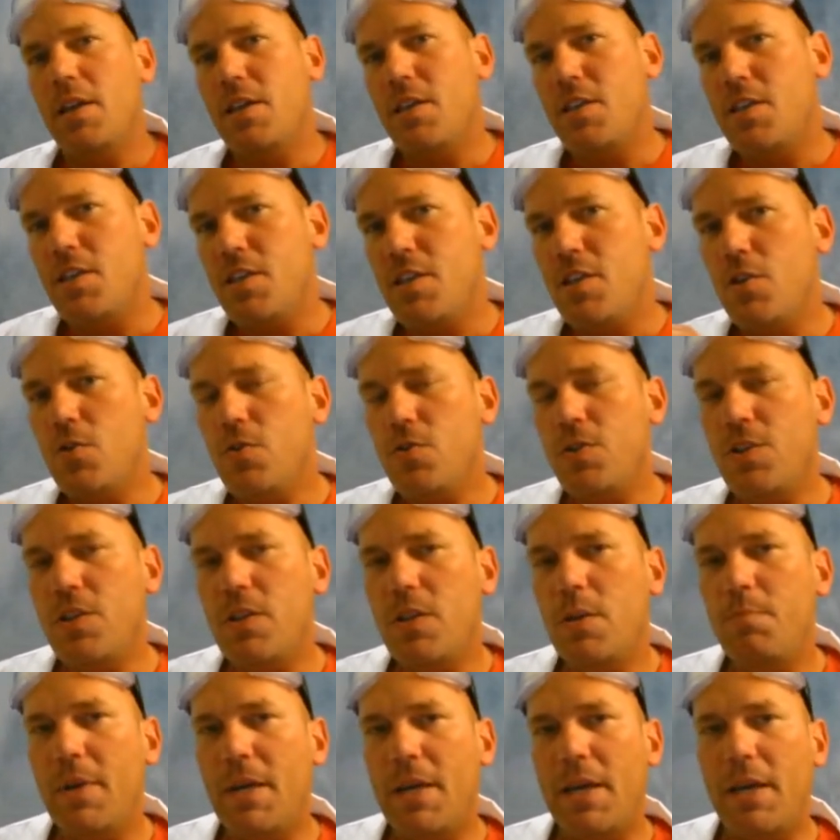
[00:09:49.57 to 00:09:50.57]
you
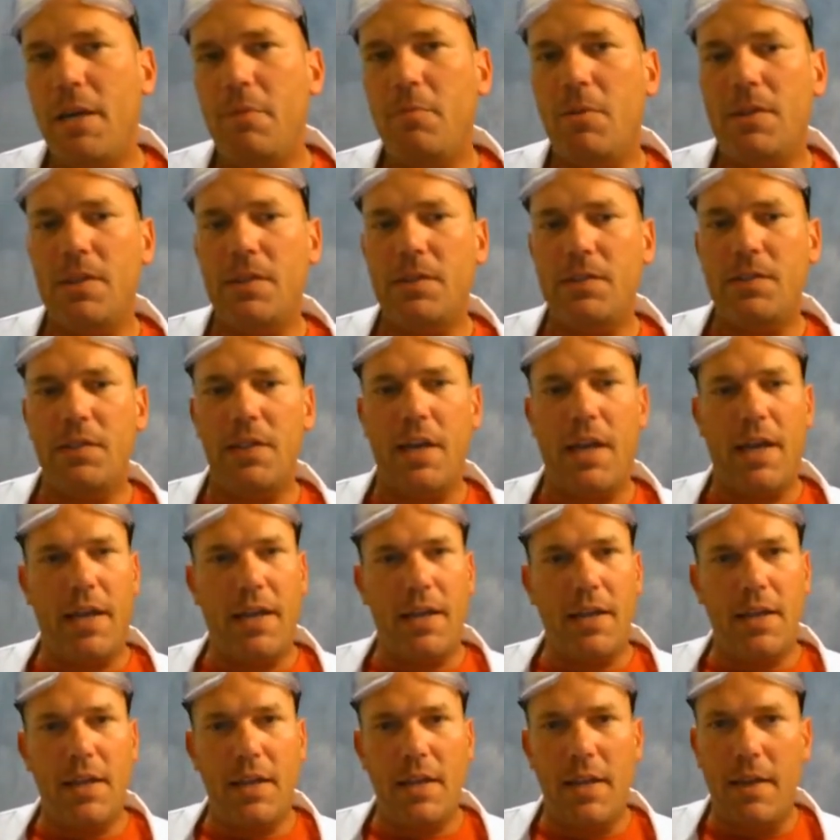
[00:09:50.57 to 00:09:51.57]
should be able to
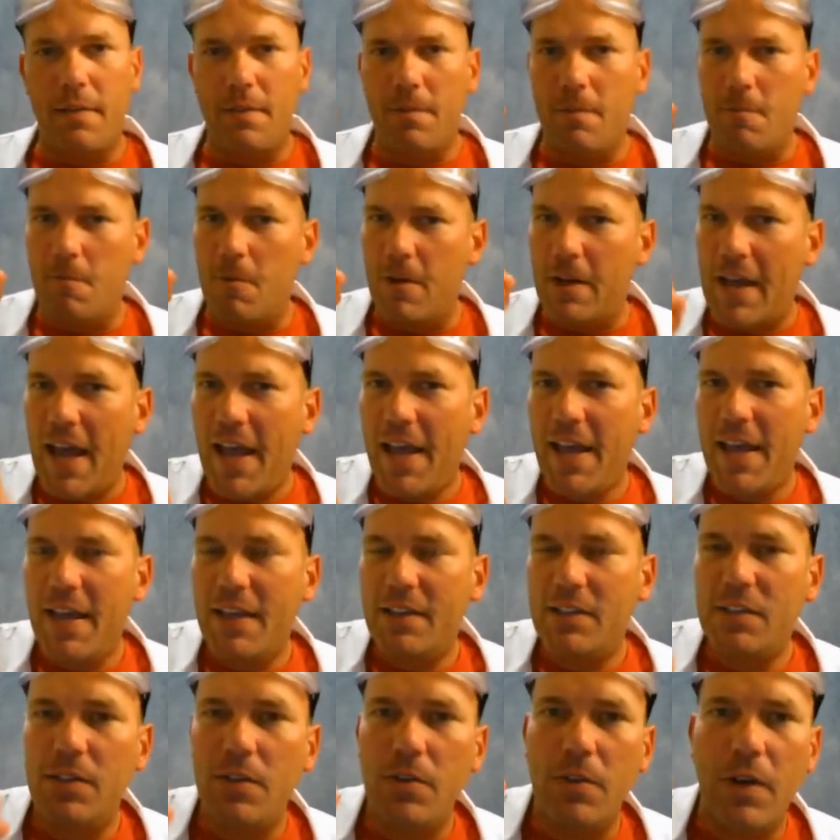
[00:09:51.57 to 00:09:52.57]
say if when I
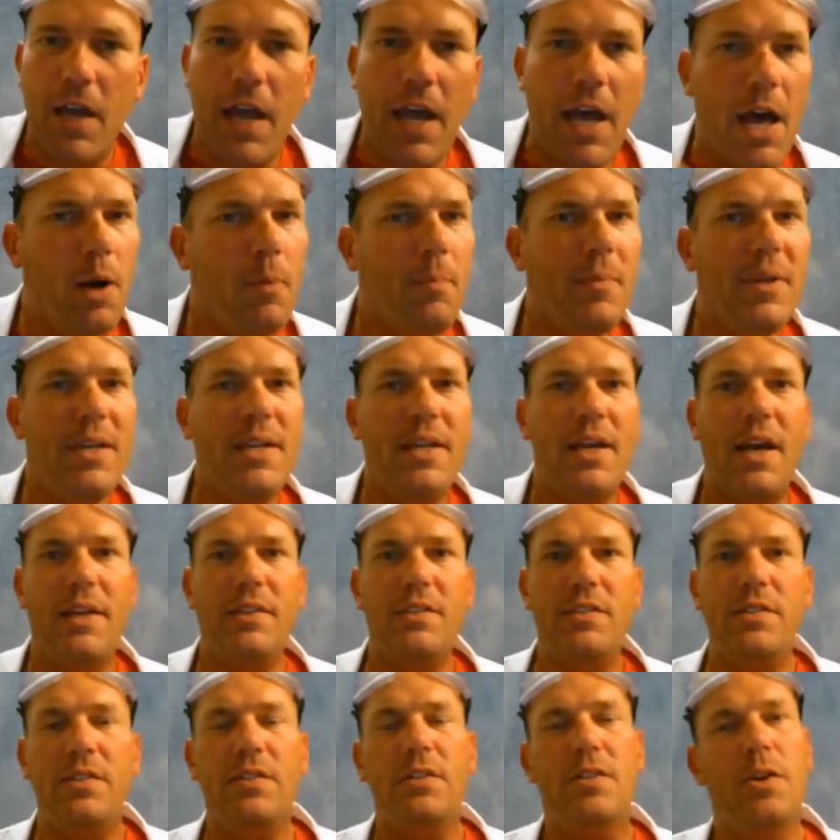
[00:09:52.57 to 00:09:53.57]
ask you how many
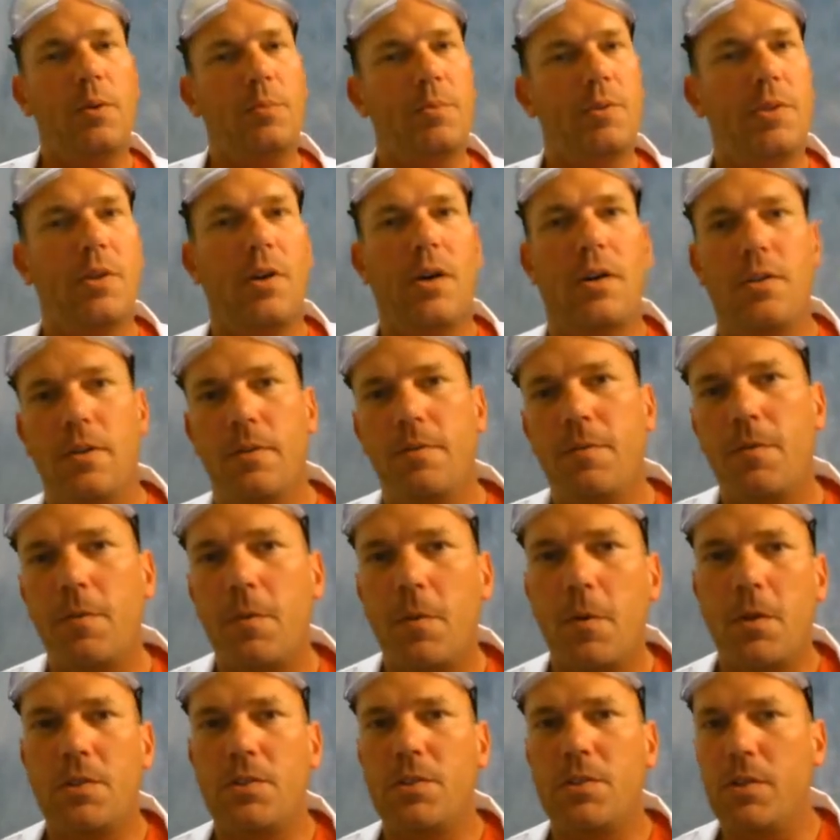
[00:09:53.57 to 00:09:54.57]
isotopes are there
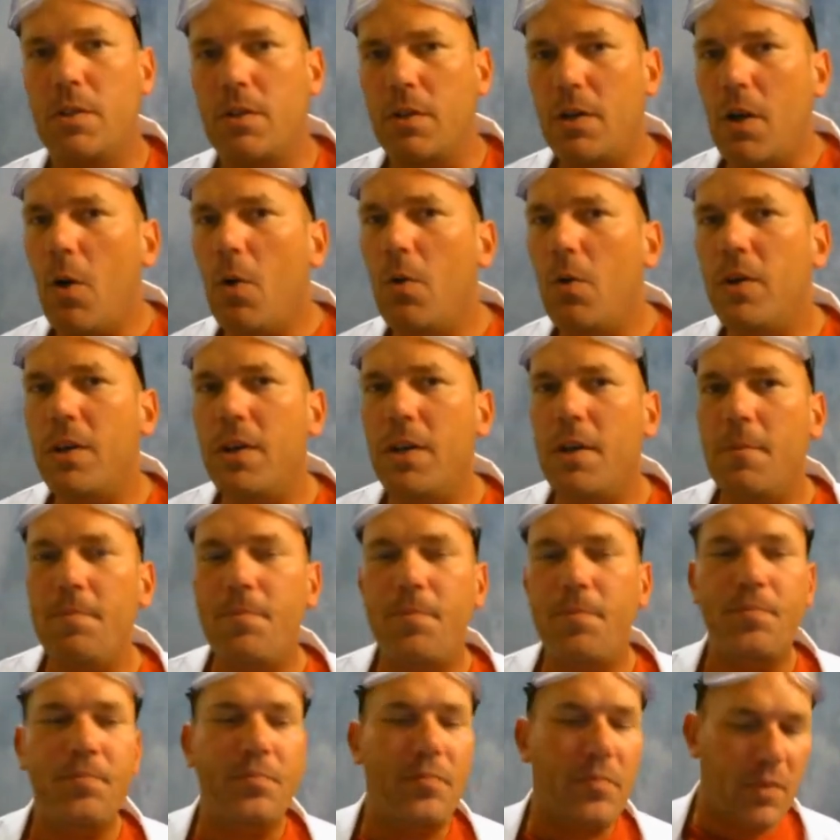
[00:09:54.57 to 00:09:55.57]
for
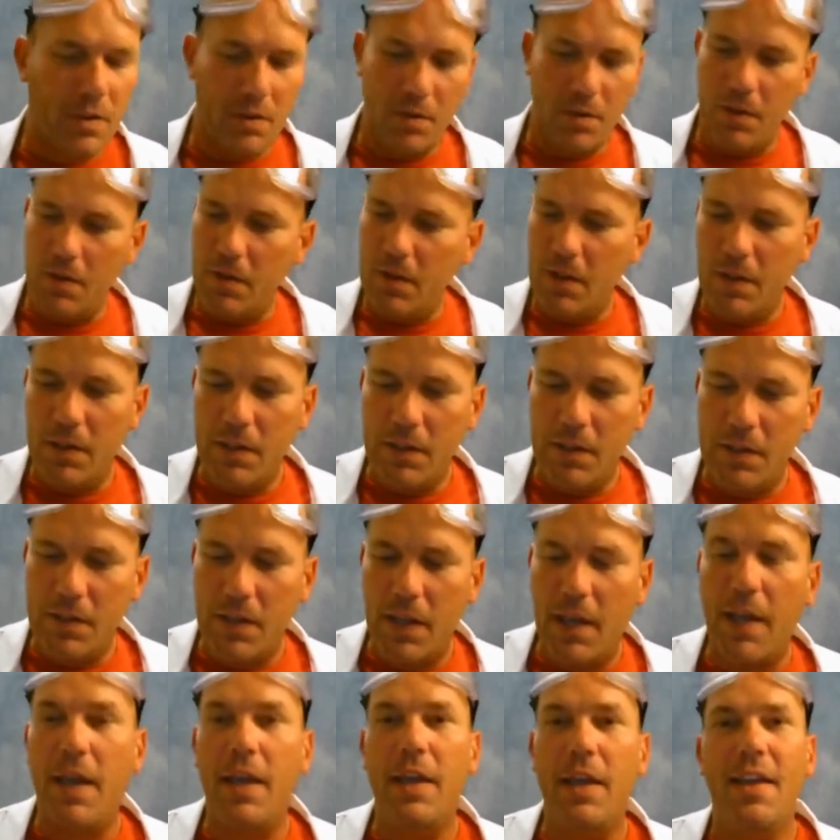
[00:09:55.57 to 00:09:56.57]
zirconium, you're going to
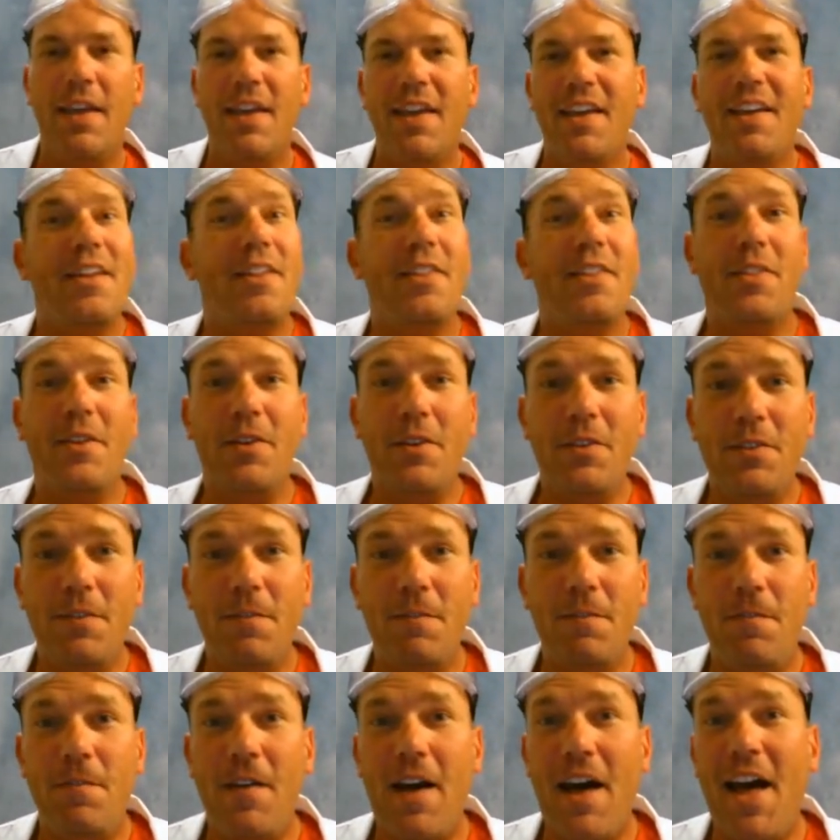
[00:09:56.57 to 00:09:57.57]
say there's
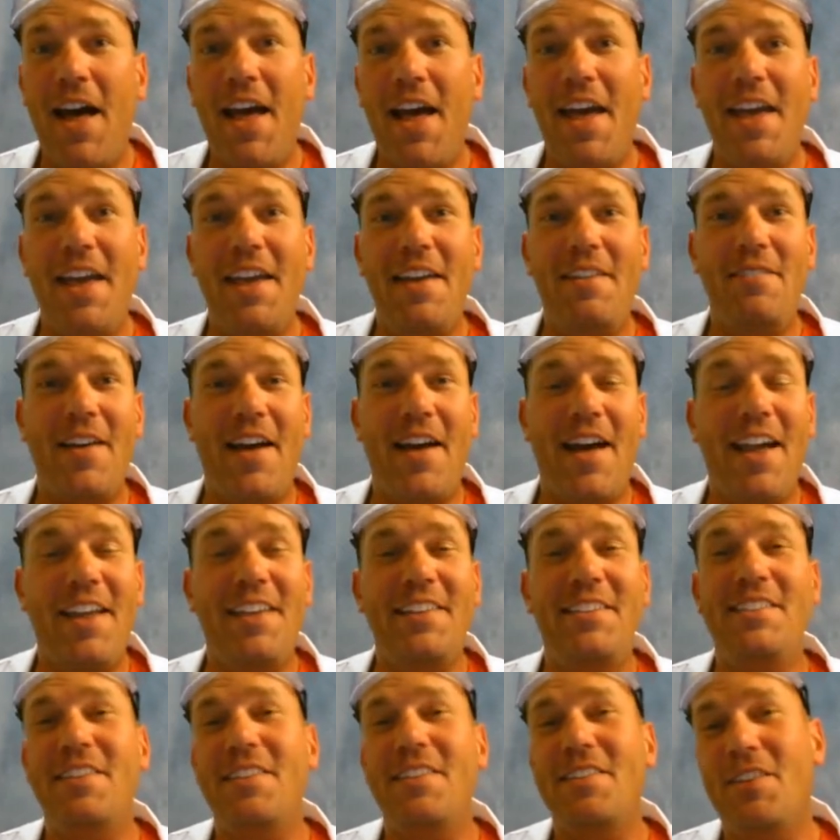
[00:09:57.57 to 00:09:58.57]
five
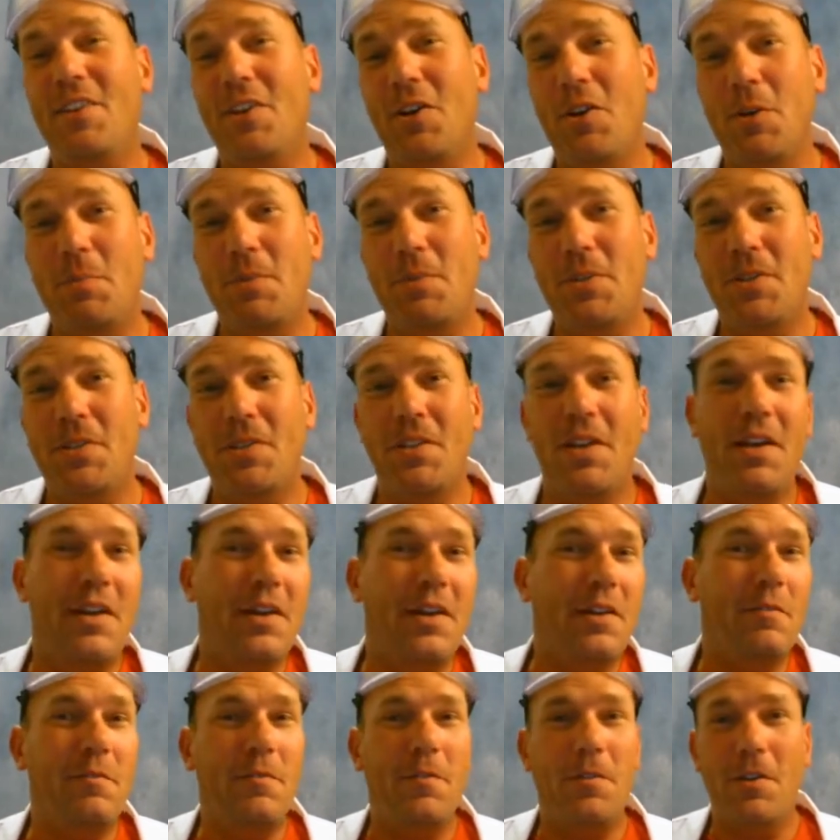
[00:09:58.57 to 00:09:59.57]
isotopes
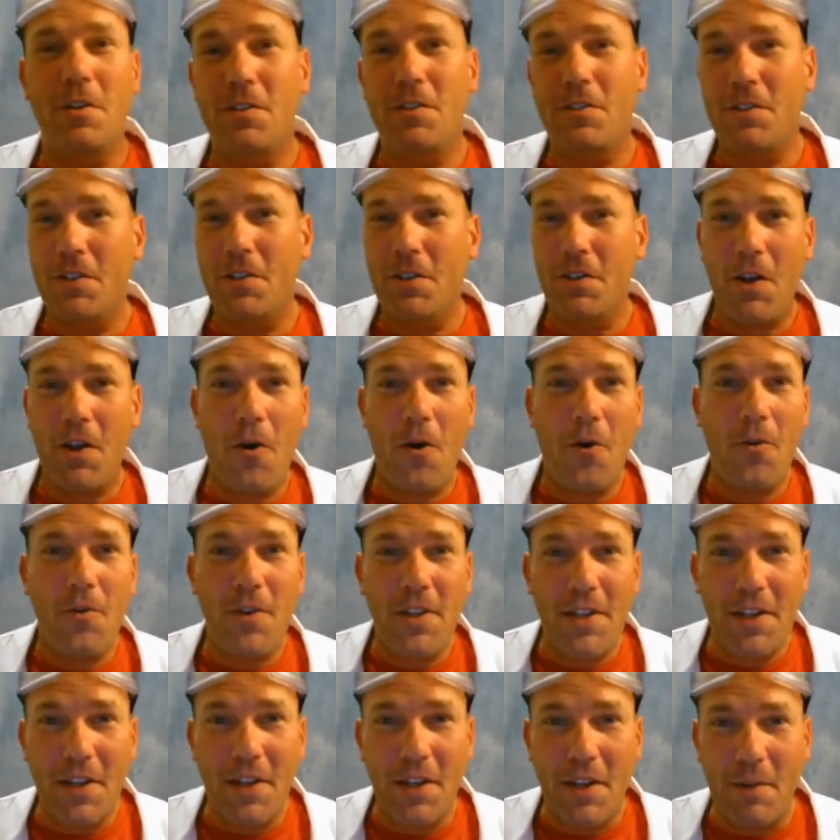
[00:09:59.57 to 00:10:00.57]
for
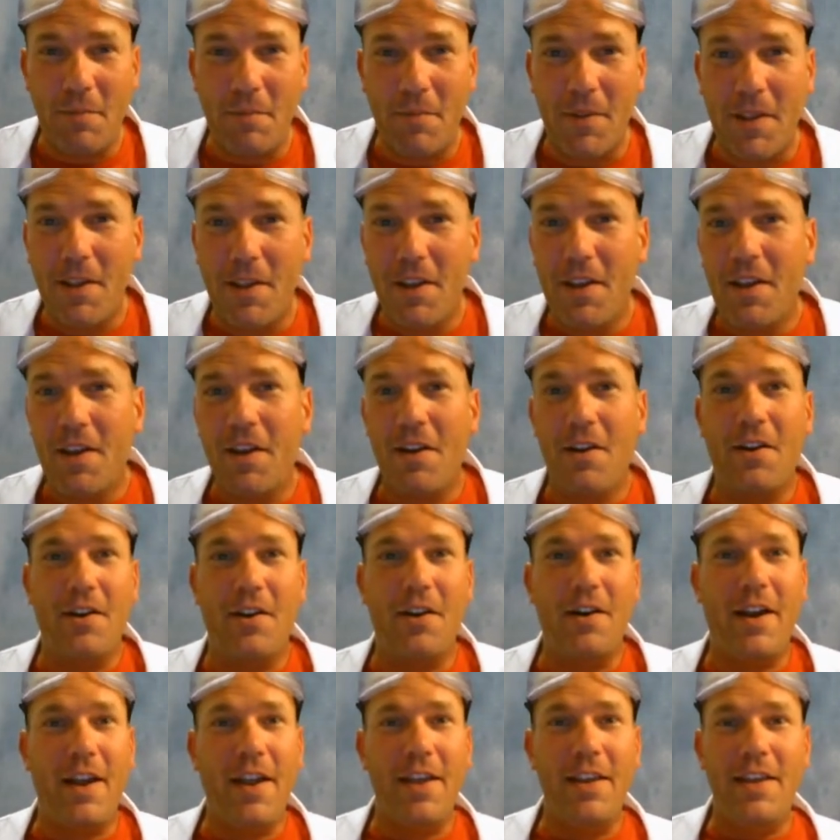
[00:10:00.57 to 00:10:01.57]
zirconium.
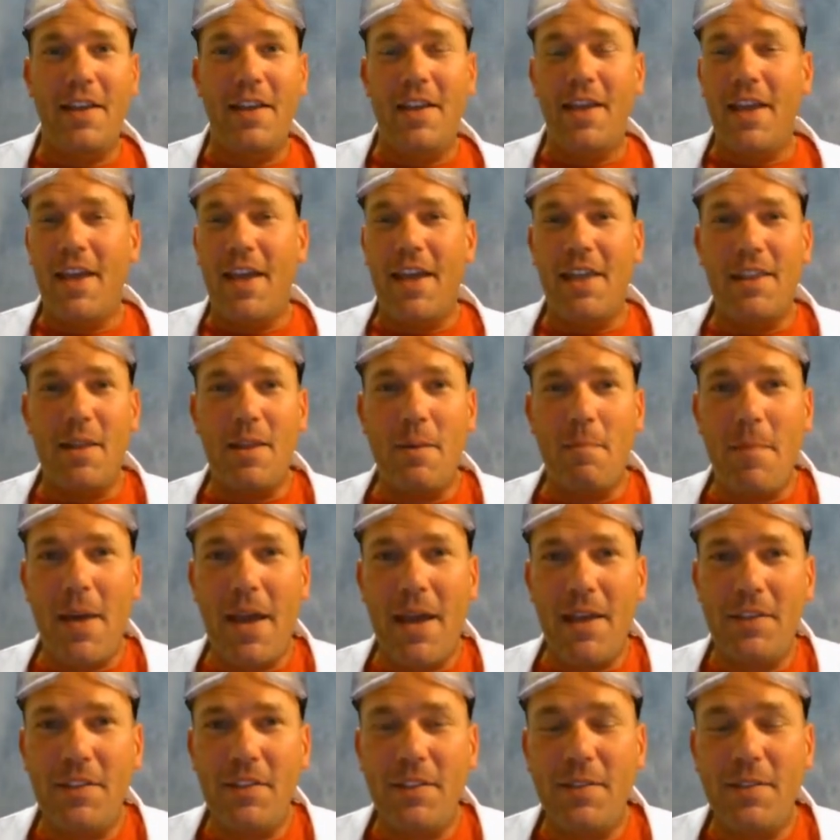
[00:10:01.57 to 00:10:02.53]
All right. And the mass